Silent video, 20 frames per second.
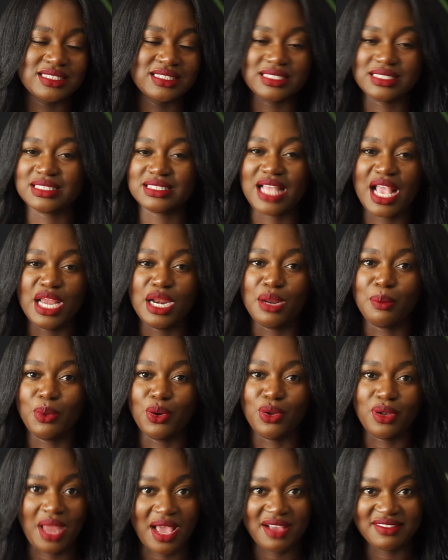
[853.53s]

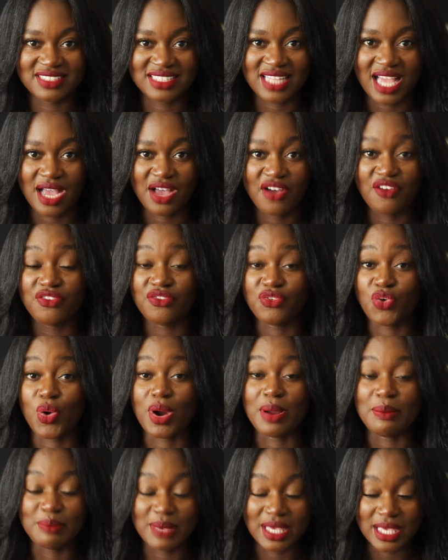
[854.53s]
sustainable lifestyle
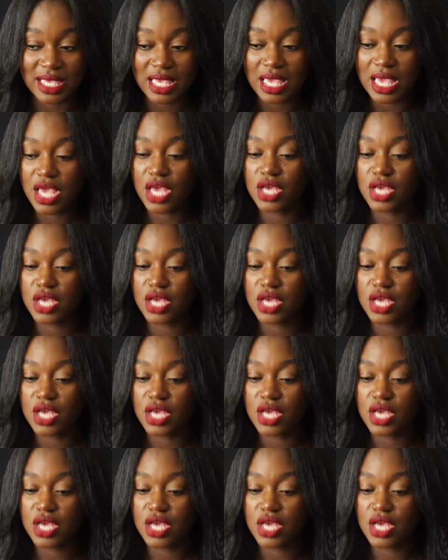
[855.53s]
for me.